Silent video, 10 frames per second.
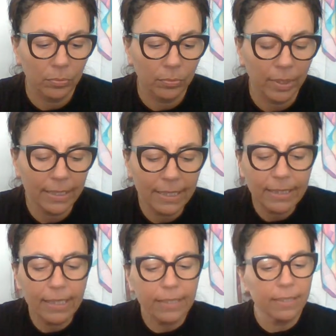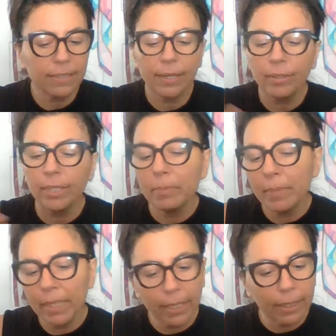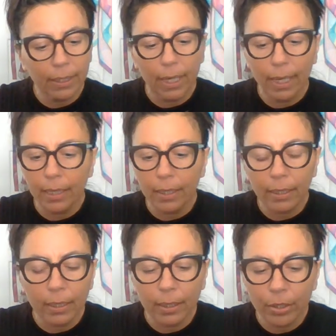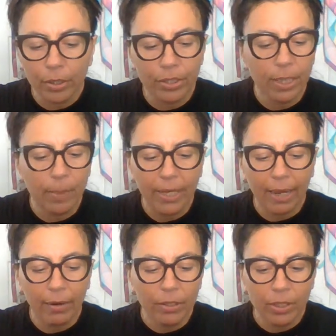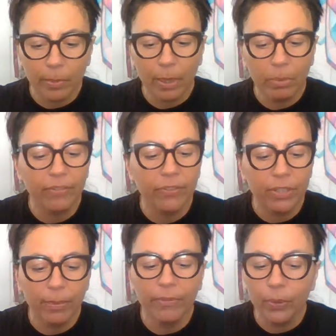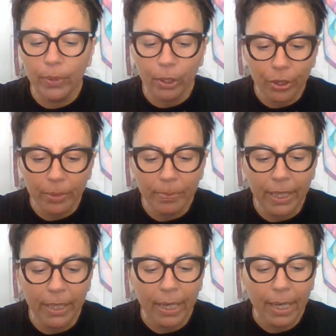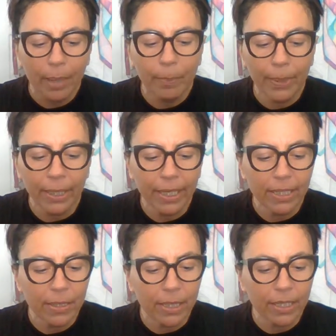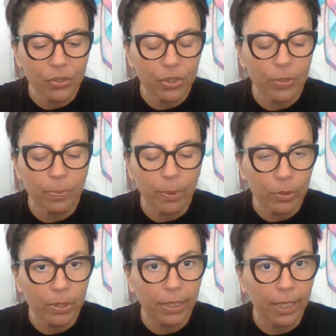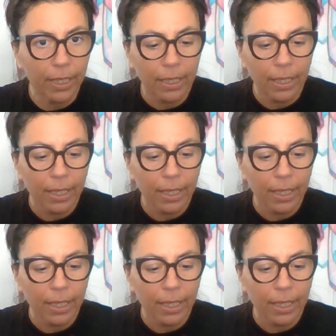And it doesn't necessarily mean like you're stepping out into the public. For some of you, it could be, but it's just mostly